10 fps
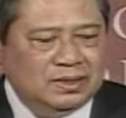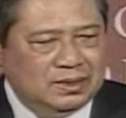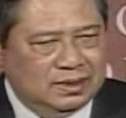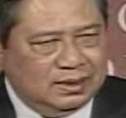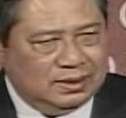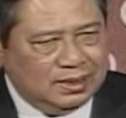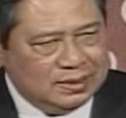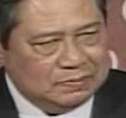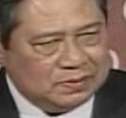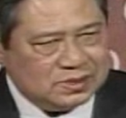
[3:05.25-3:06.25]
and
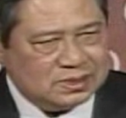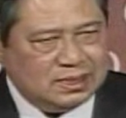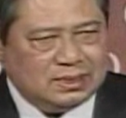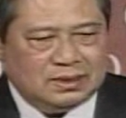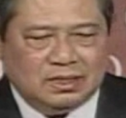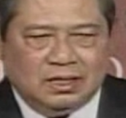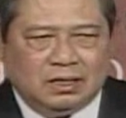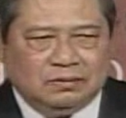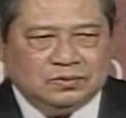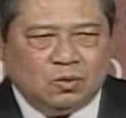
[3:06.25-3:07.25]
80%
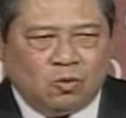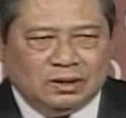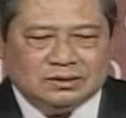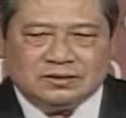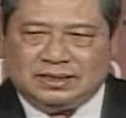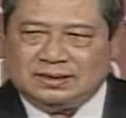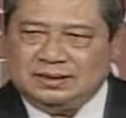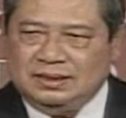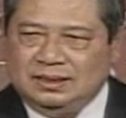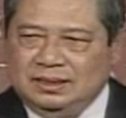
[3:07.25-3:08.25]
of the world trade,
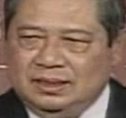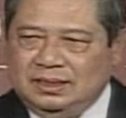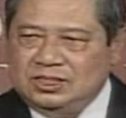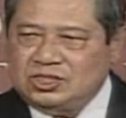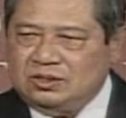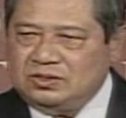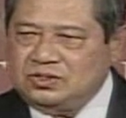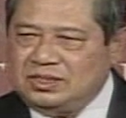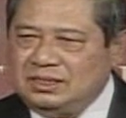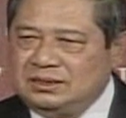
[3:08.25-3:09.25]
is not
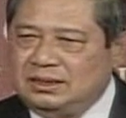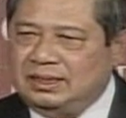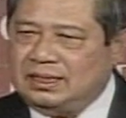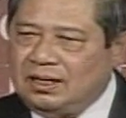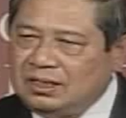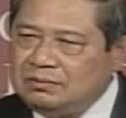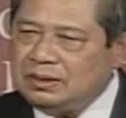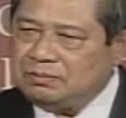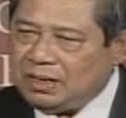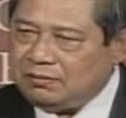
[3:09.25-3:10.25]
just an
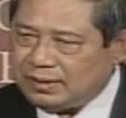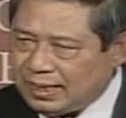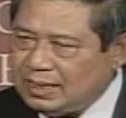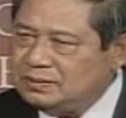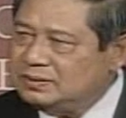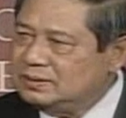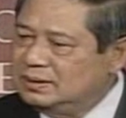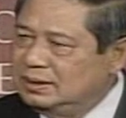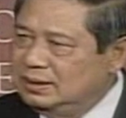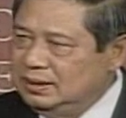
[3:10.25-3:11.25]
economic powerhouse,
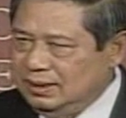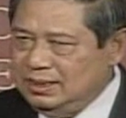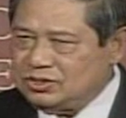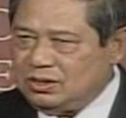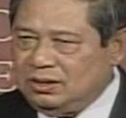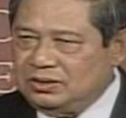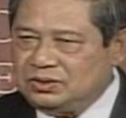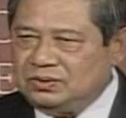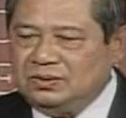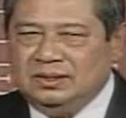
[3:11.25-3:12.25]
it is
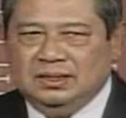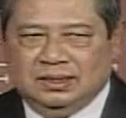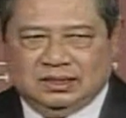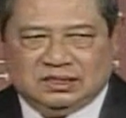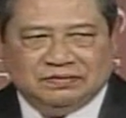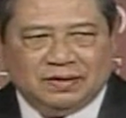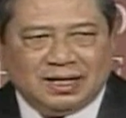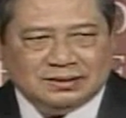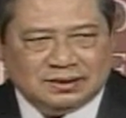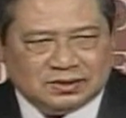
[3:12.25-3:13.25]
also a
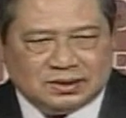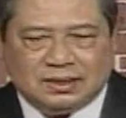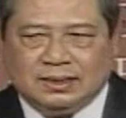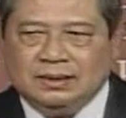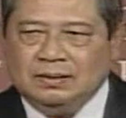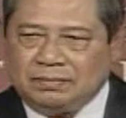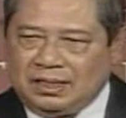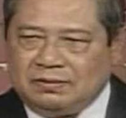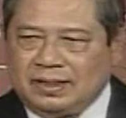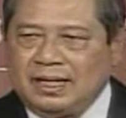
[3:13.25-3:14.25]
civilizational
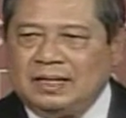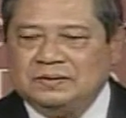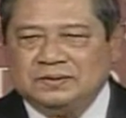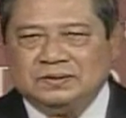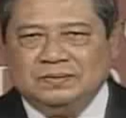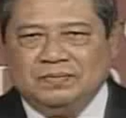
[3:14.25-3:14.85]
powerhouse.